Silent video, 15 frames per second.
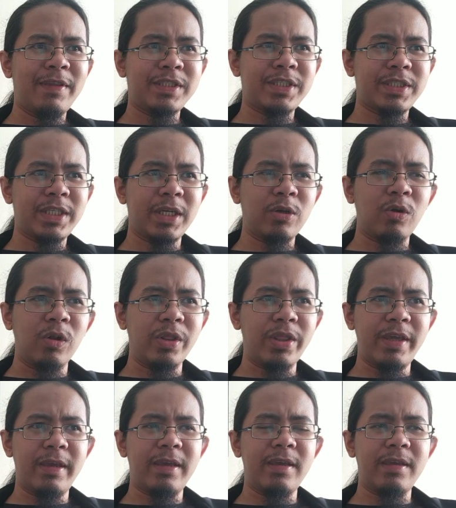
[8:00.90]
this thing called
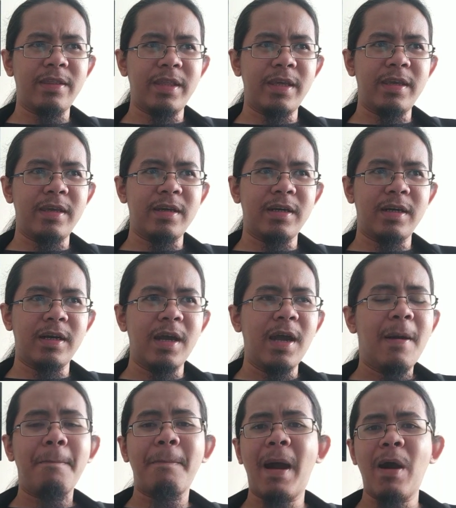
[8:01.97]
the the uh,
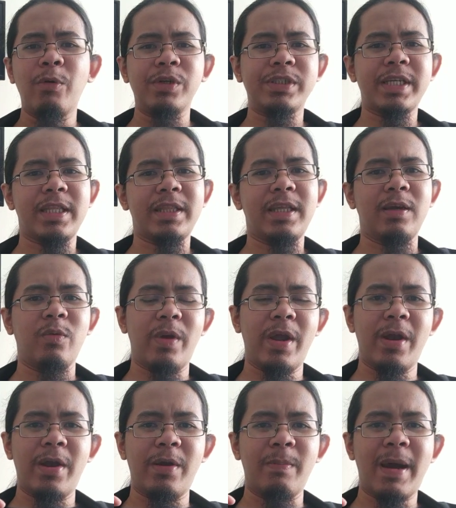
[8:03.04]
power setting
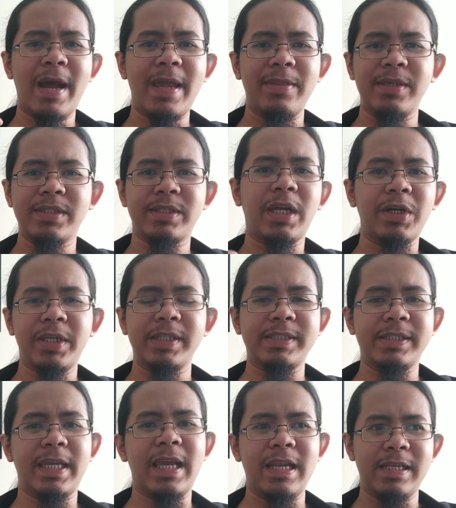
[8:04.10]
whereby the starting
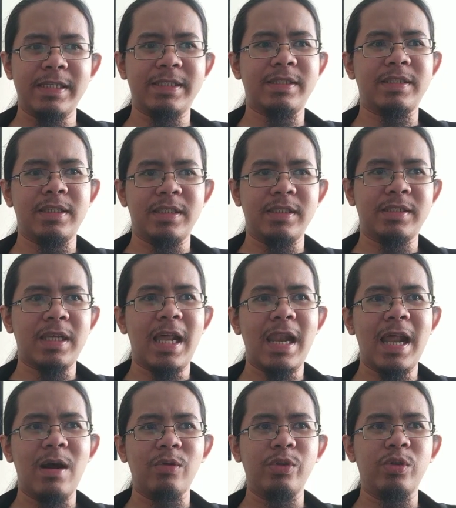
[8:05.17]
scale is is
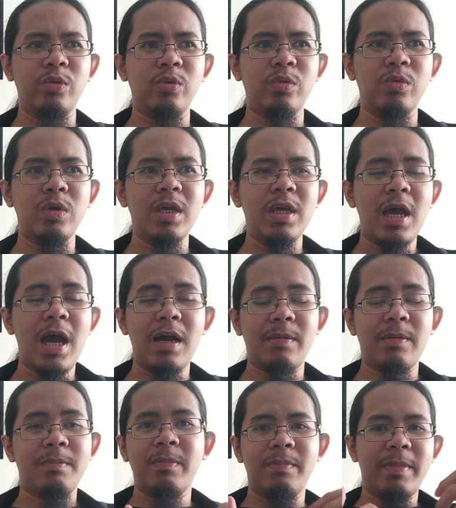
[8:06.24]
allowed to uh,
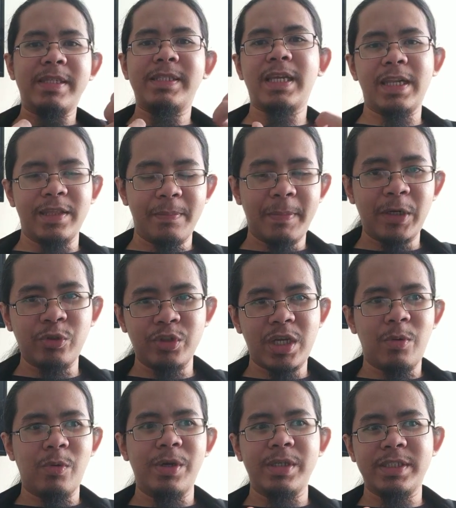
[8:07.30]
basically the parton
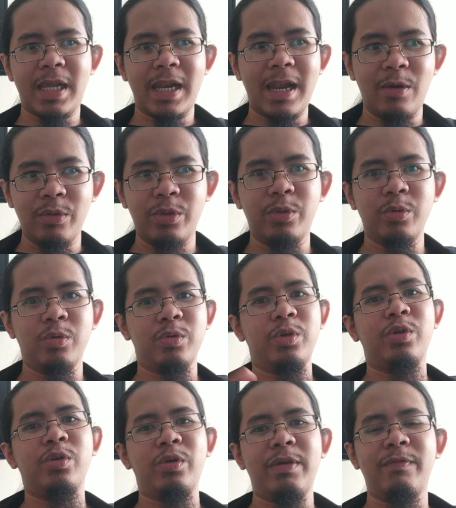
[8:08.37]
shower is allowed to
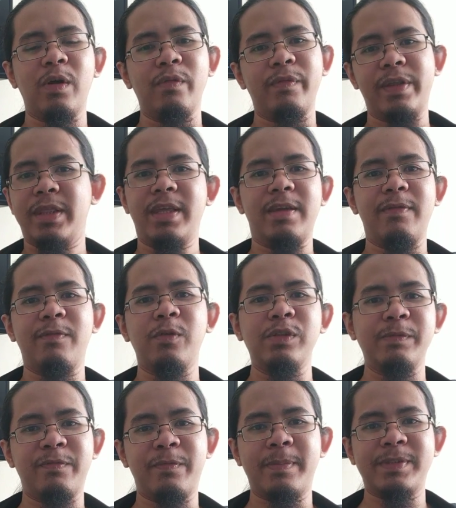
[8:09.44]
you know evolve in the
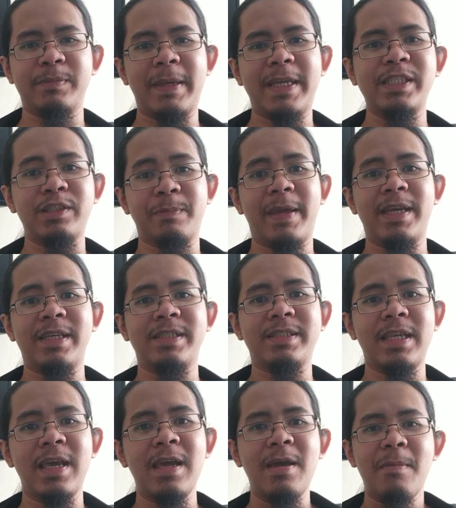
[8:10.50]
full space space
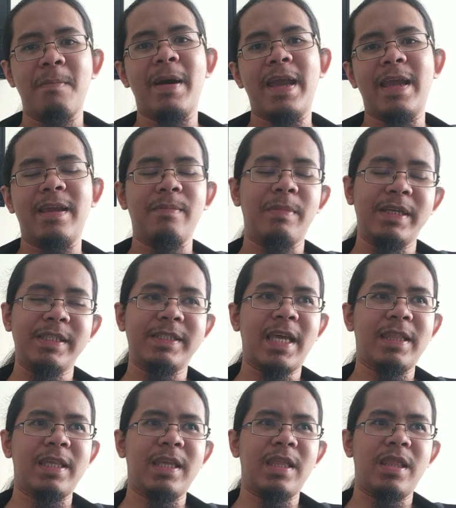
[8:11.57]
by by
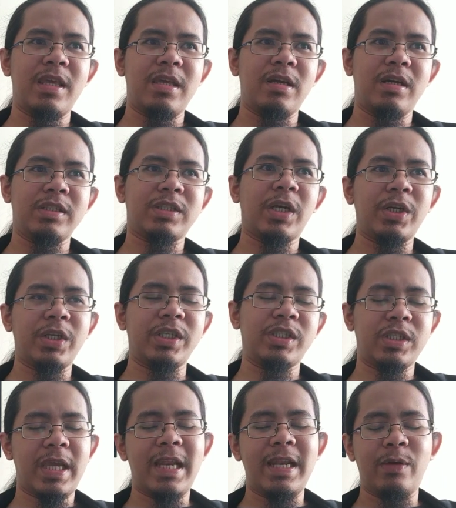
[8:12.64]
setting the uh, starting
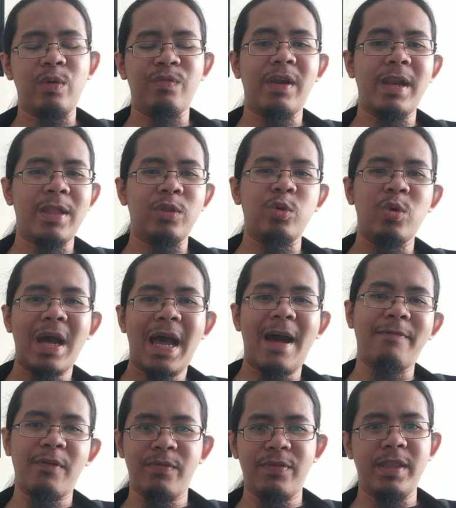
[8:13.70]
scale equivalent to
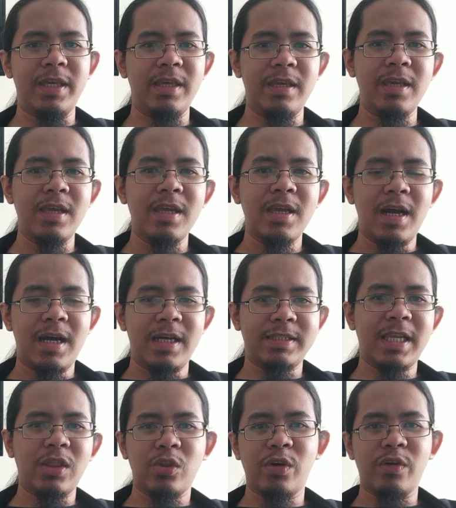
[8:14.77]
half of the uh,
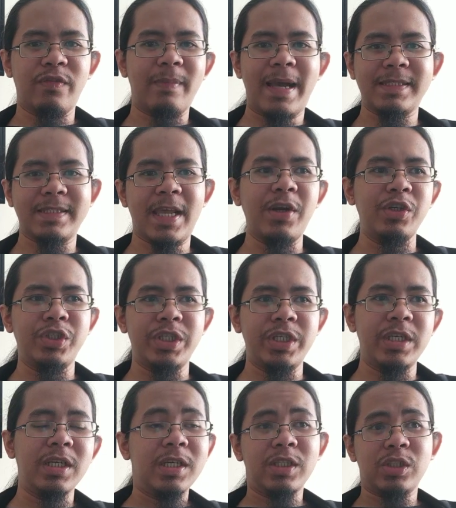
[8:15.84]
center of mass
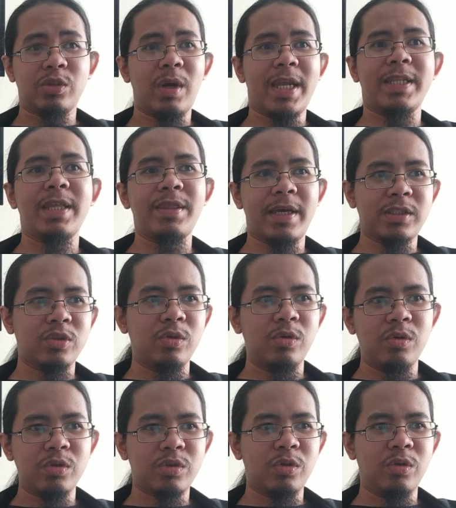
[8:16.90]
energy. So I did that.
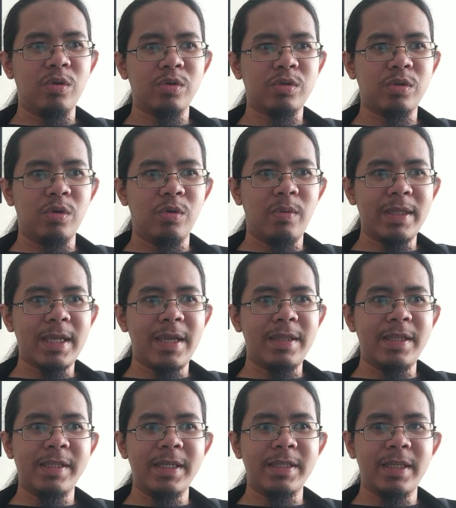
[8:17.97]
So so so what I
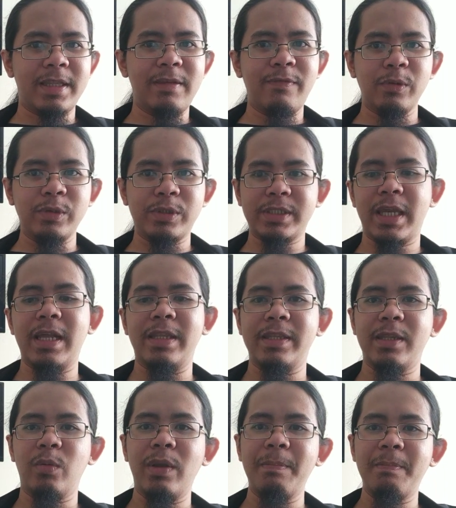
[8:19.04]
did in the default scale in
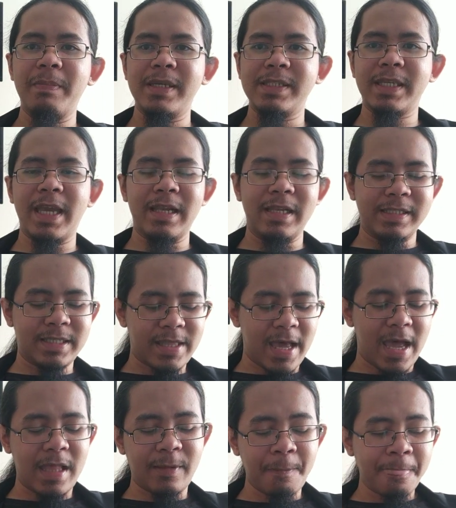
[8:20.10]
the Wimpy scale is
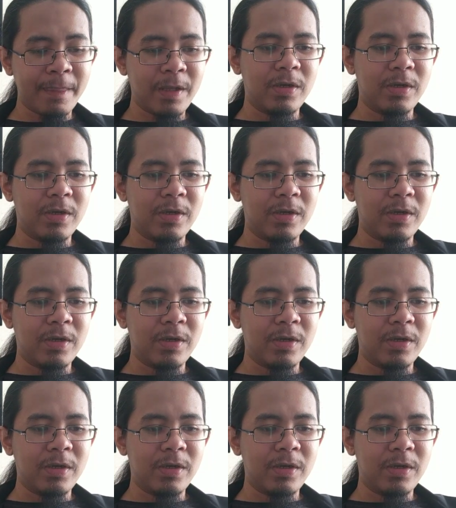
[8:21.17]
that